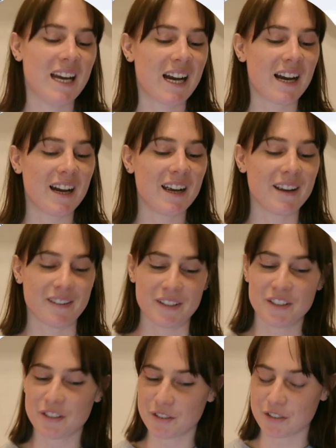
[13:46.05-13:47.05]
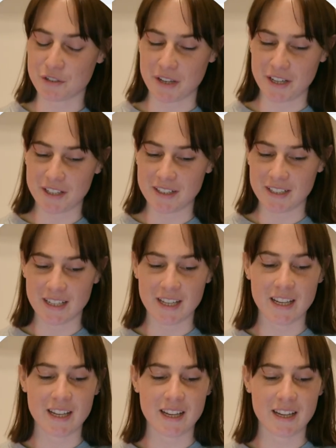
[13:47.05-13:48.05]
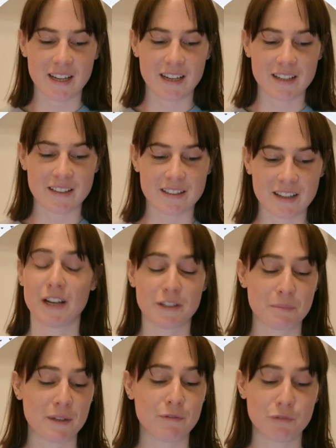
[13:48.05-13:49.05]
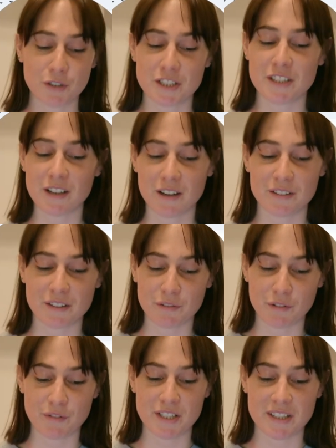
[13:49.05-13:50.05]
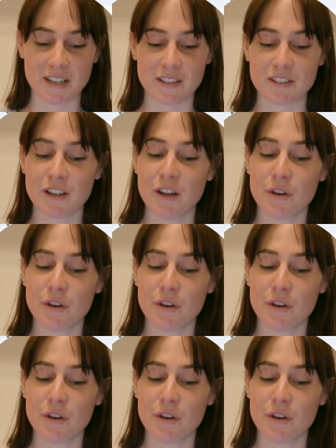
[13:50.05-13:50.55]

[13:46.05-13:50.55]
I only took the train. And I spent $14.50,